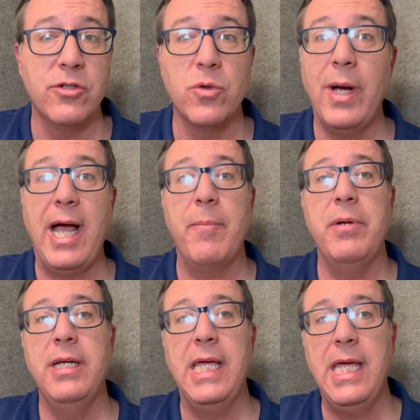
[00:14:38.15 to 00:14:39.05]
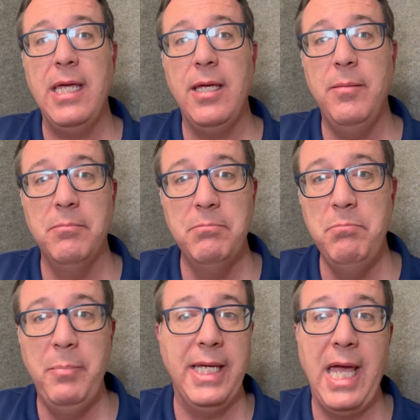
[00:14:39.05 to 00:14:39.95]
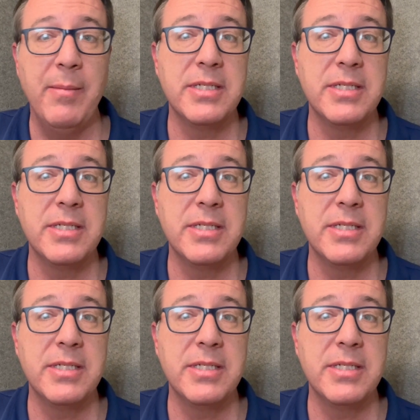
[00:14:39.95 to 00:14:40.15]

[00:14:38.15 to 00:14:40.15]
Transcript: So what happened? He became a